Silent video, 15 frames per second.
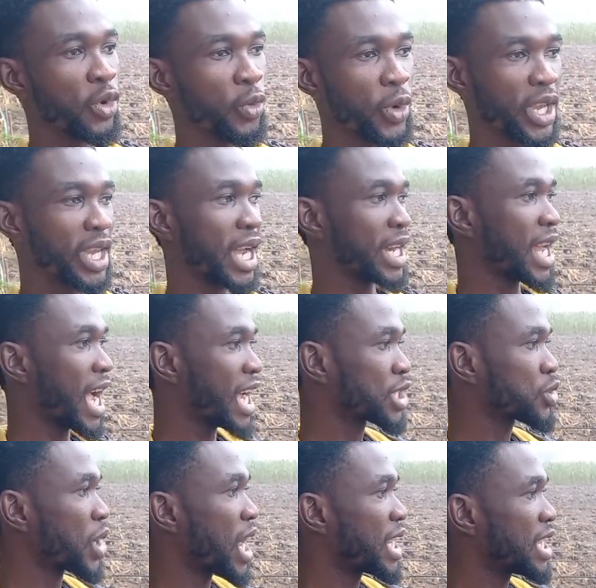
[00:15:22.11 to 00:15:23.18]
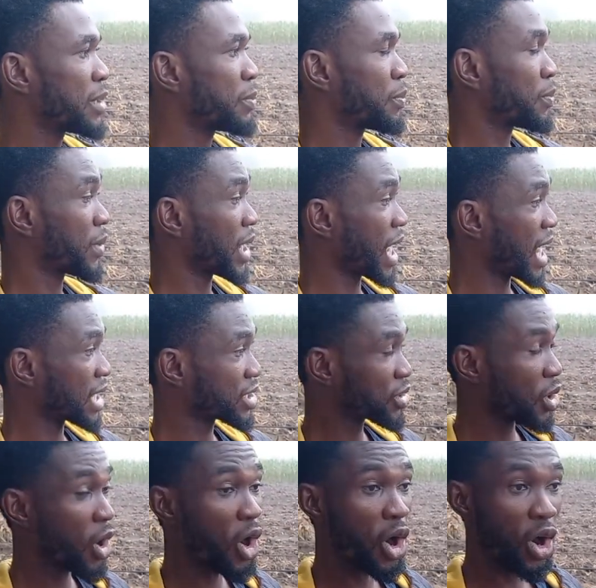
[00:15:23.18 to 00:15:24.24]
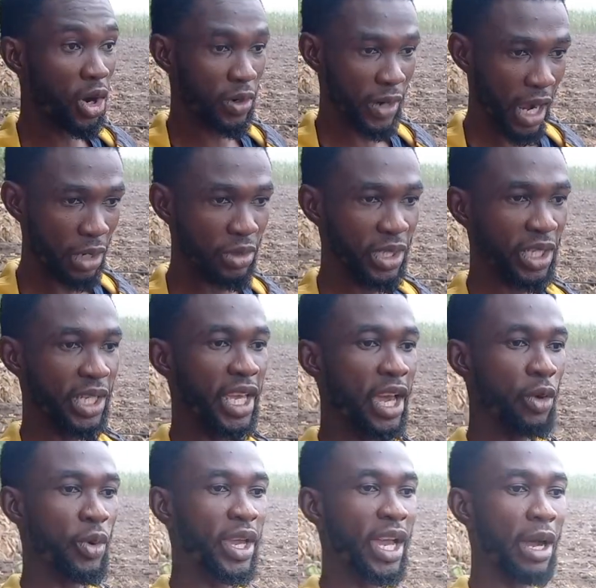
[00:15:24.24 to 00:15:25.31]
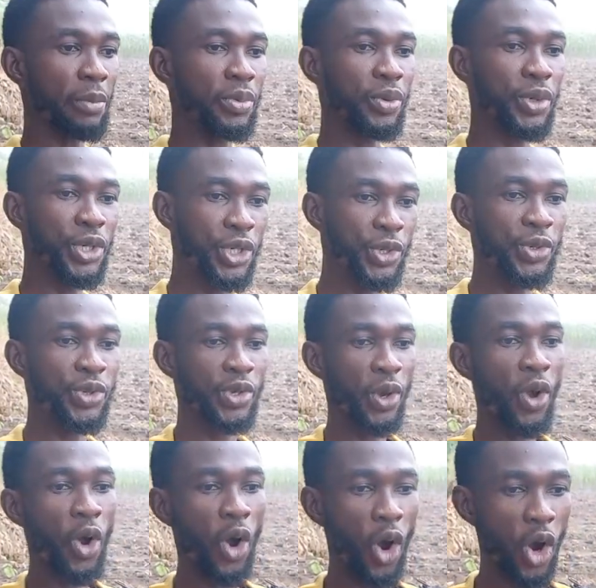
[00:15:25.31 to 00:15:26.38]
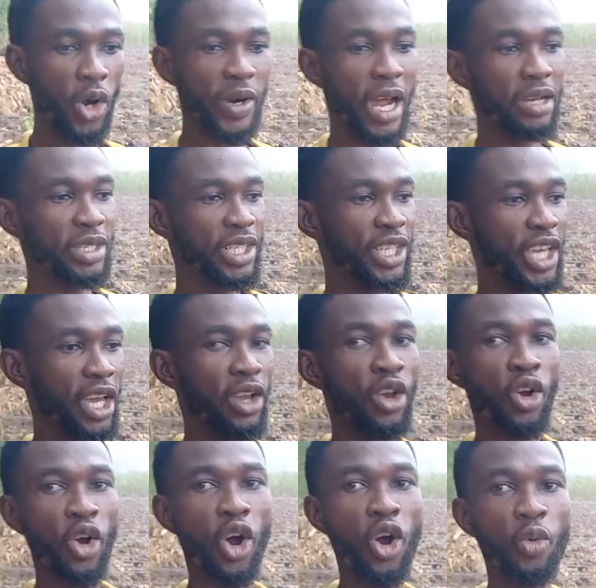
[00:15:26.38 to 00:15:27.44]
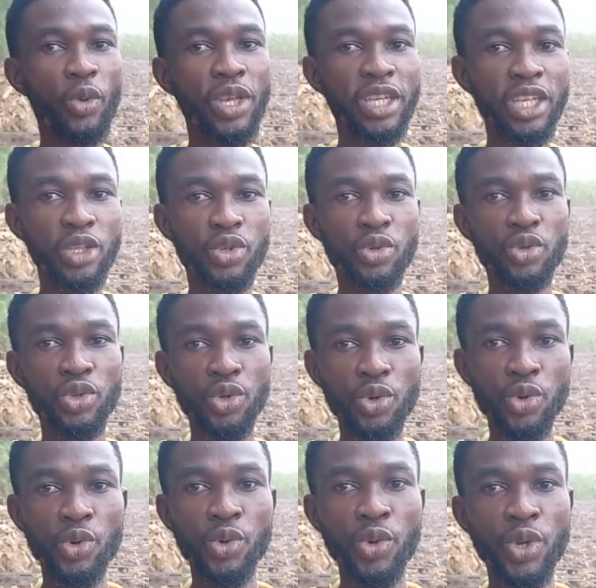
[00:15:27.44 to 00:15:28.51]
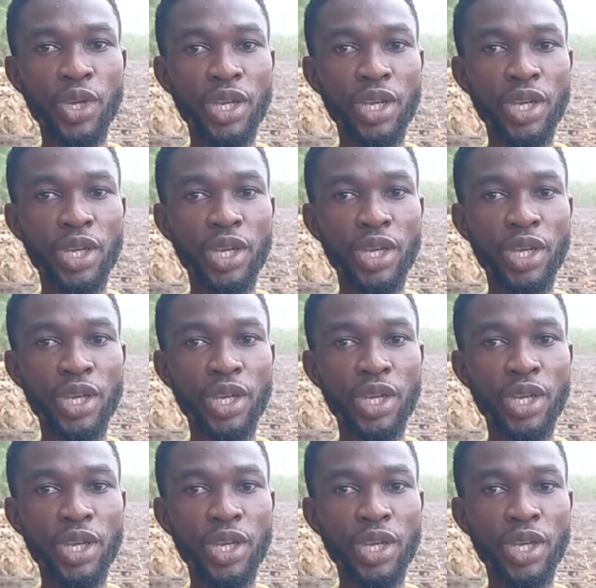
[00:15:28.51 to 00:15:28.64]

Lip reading: We can actually plant all around the year. We can produce all around the year. All we need to do